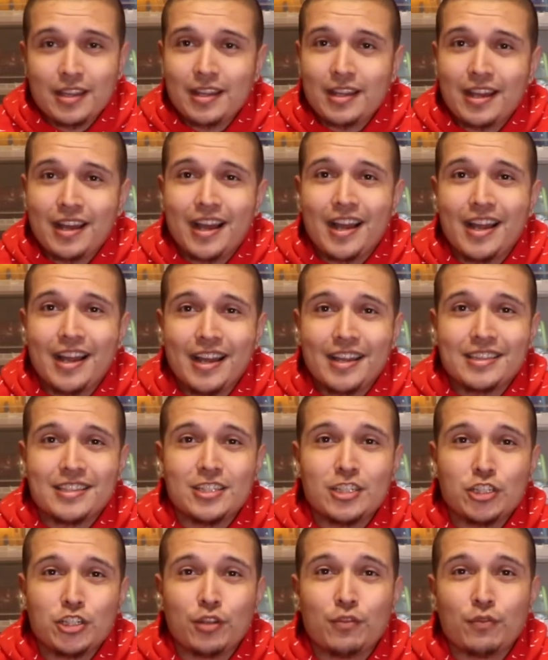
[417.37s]
I got
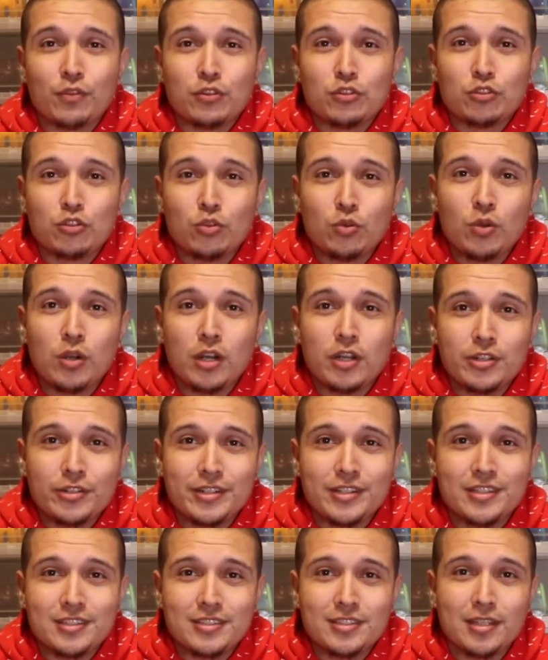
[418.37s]
this shoe for
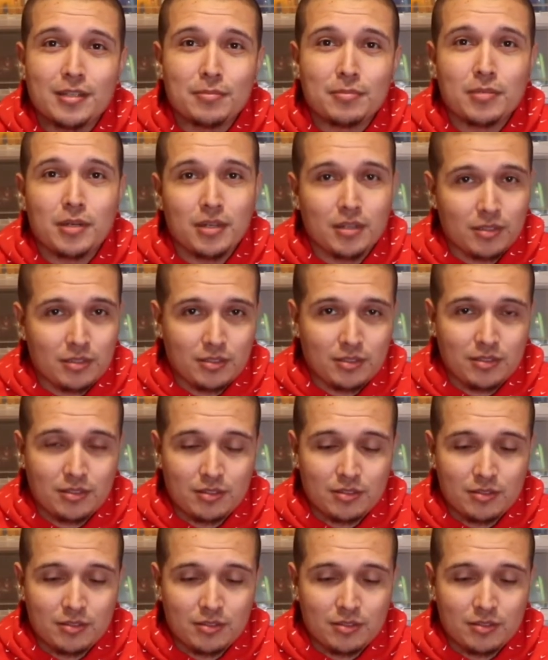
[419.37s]
210 bucks.